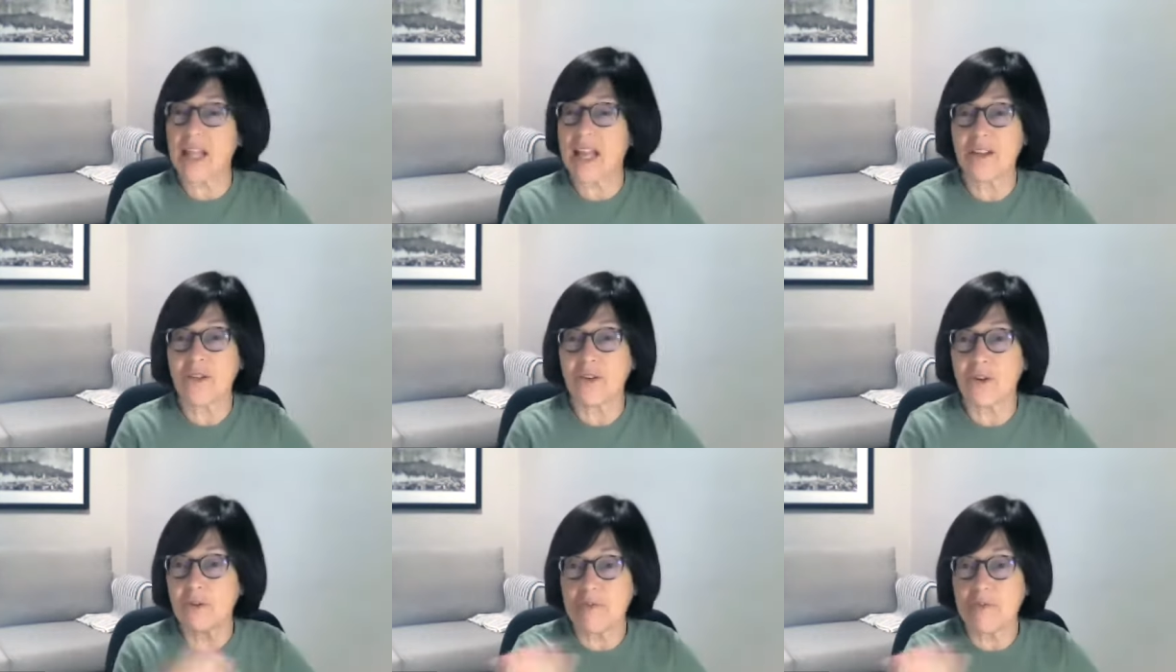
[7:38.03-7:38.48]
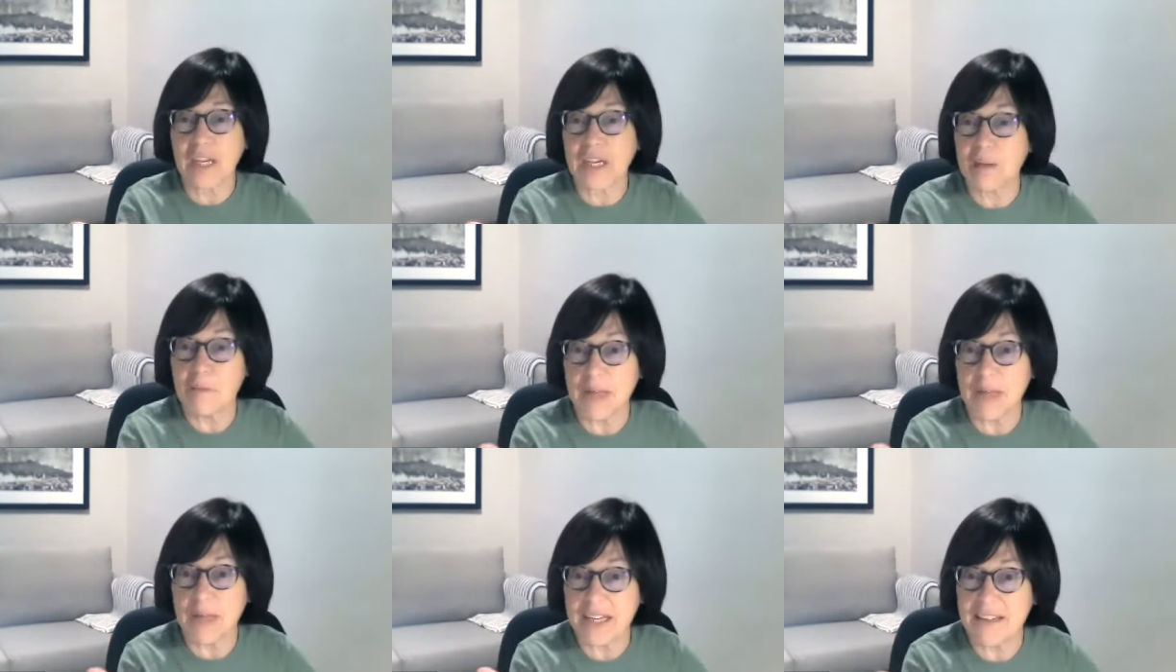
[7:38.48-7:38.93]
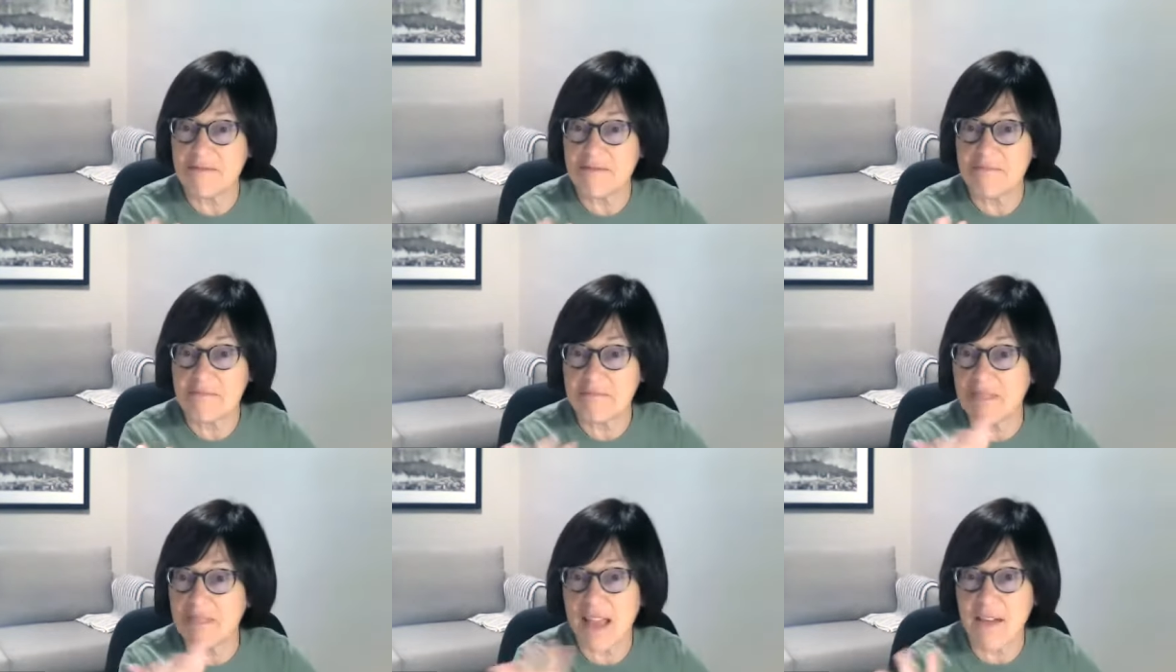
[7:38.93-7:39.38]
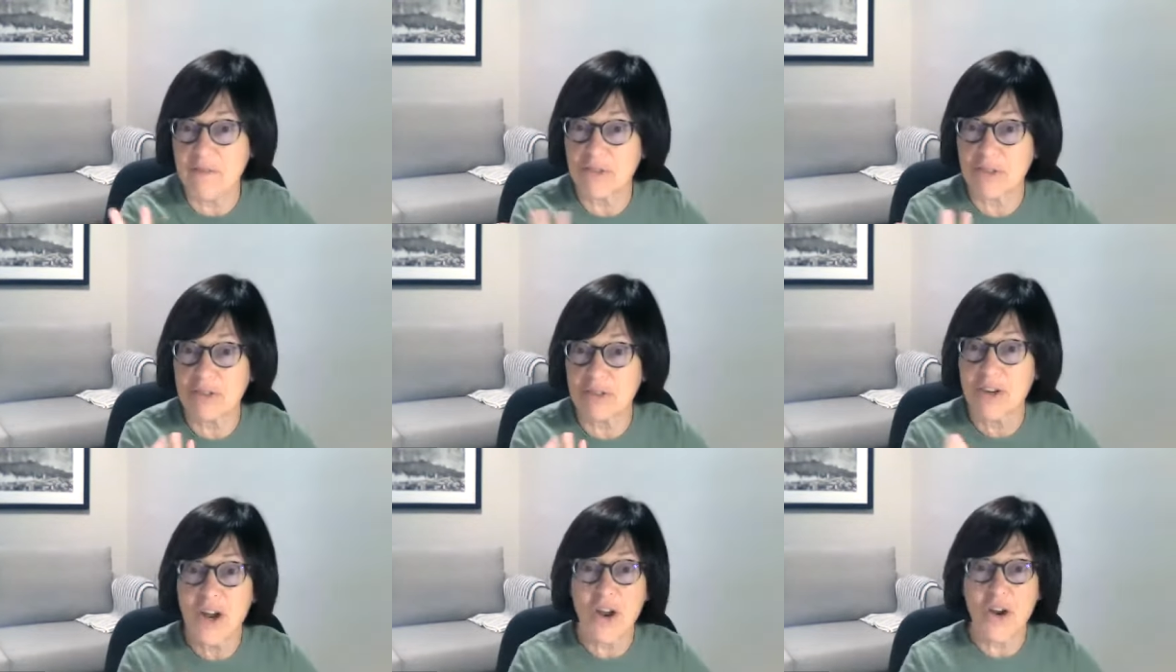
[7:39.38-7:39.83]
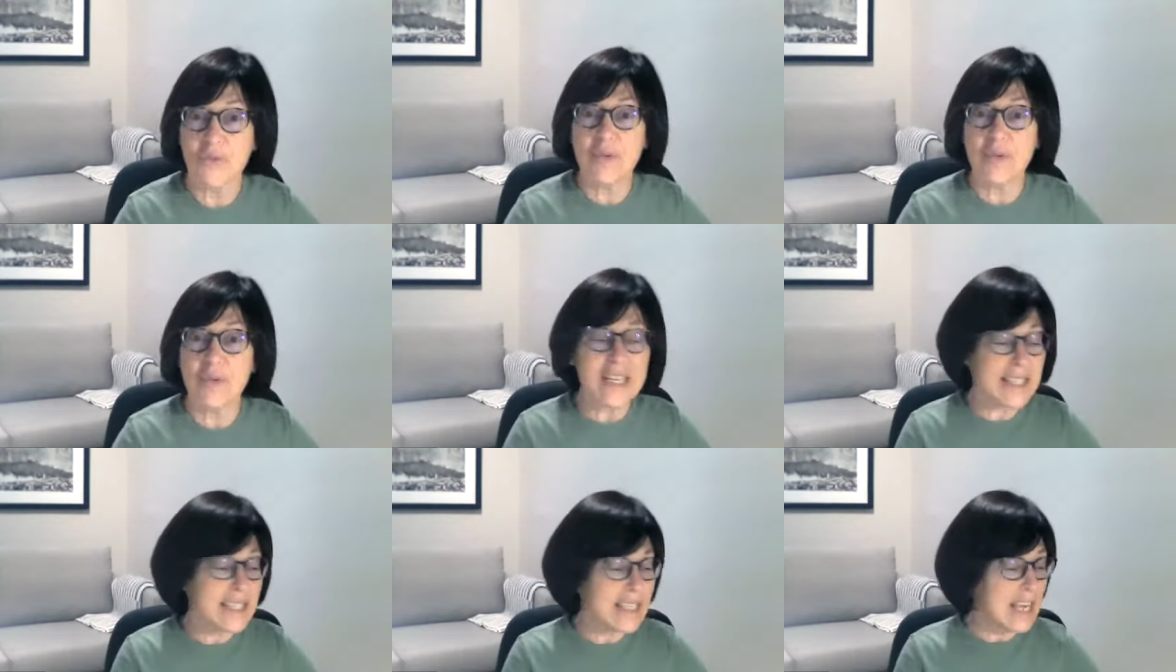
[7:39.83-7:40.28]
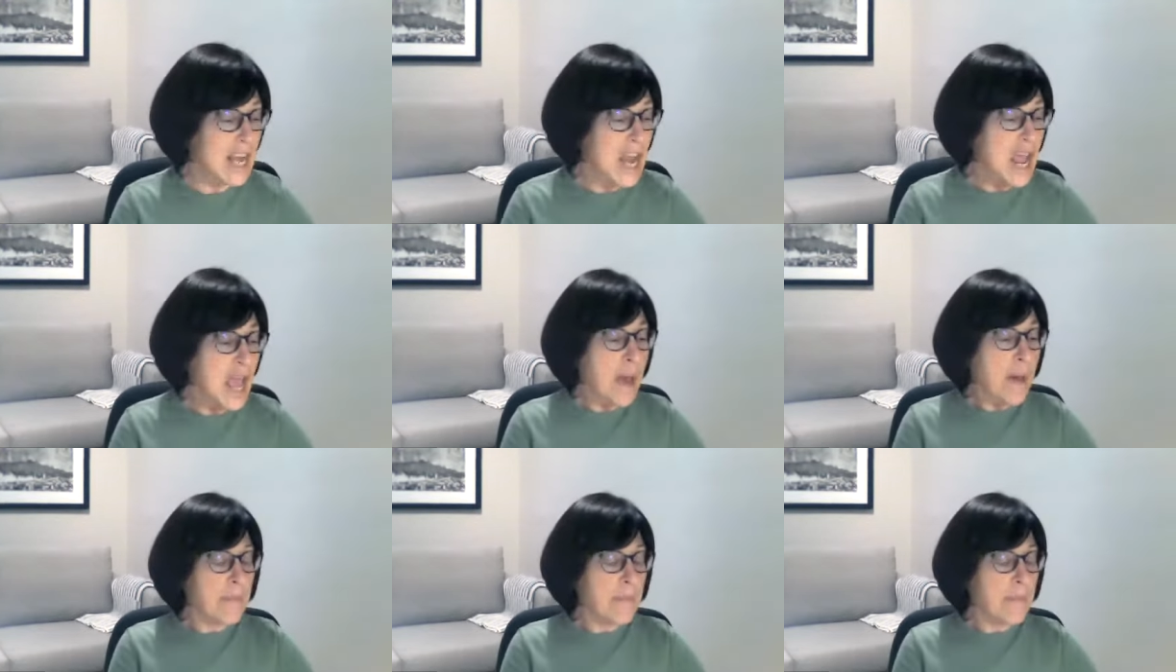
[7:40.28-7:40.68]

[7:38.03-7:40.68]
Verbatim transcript: I don't know if anybody ever reads it,